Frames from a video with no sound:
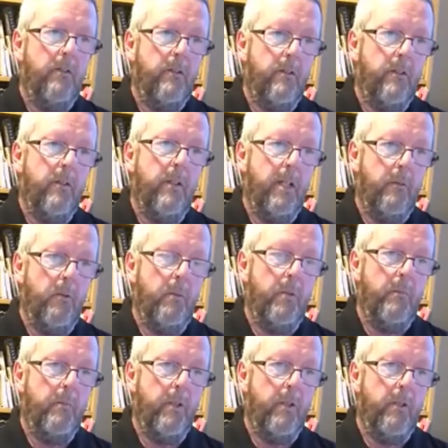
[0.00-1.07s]
They will be
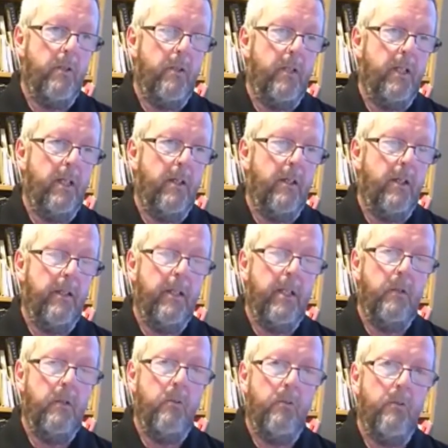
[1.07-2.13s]
broken down and they
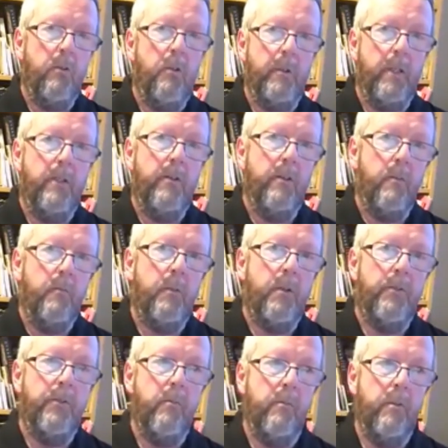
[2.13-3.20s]
will drop into the
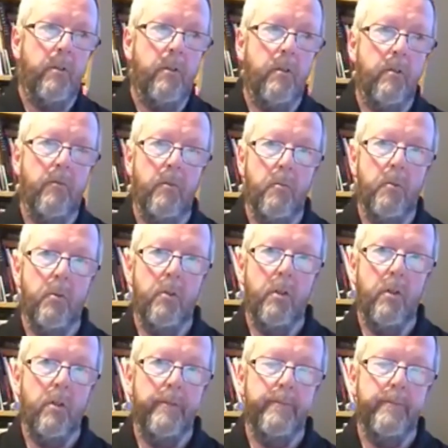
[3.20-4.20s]
bottom of the boil.